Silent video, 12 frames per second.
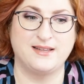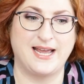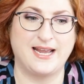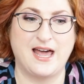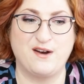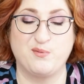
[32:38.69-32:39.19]

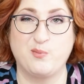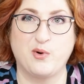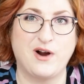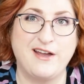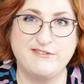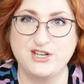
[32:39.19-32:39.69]
like kind of
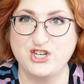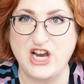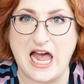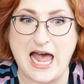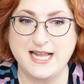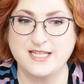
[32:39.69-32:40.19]
private
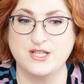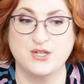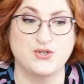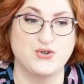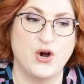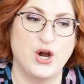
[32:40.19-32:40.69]
chats and
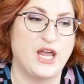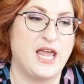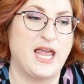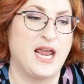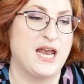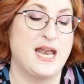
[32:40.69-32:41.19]

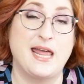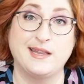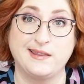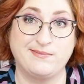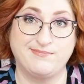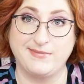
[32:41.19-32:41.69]
snarking and,
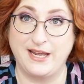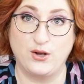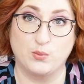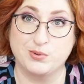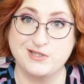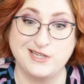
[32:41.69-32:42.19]
and
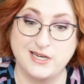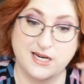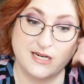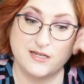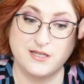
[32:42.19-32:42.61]
legal proceedings.